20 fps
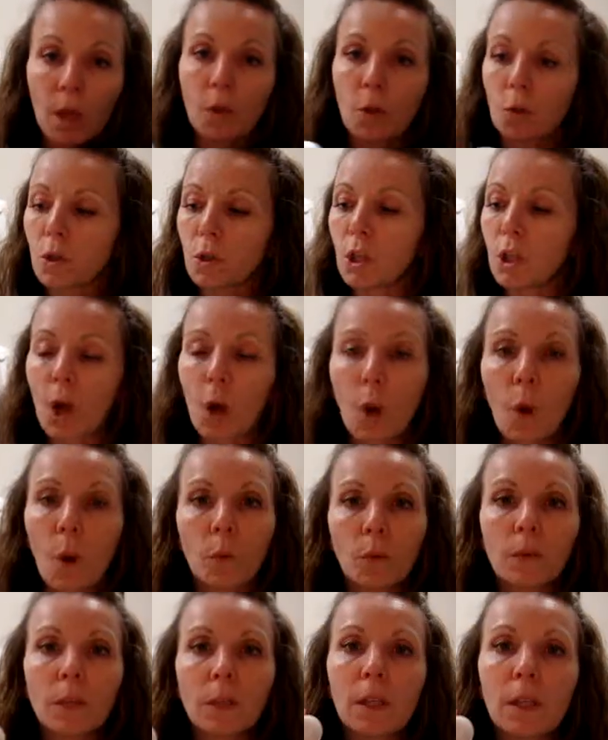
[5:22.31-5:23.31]
Those are the
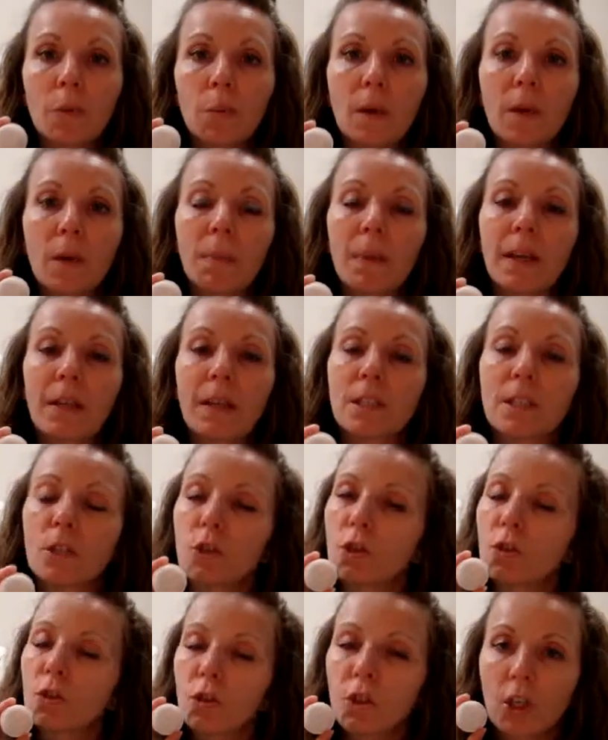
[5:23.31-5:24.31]
only three
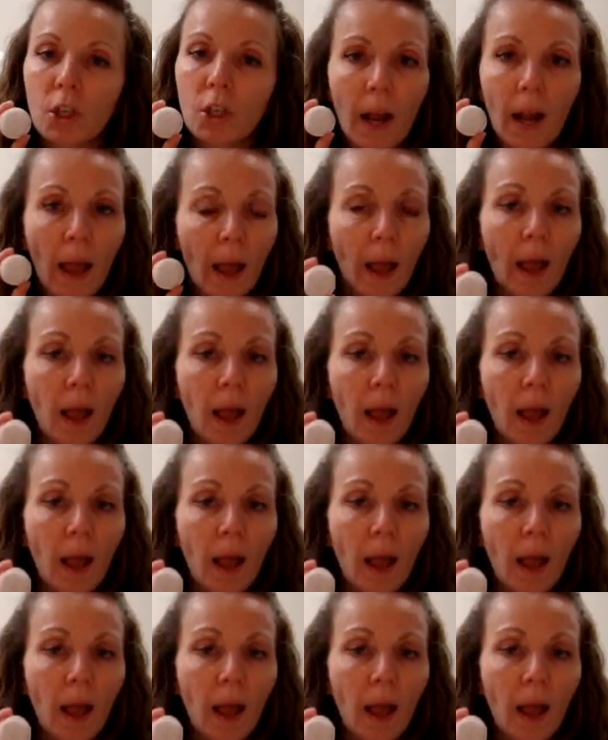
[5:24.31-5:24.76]
places you should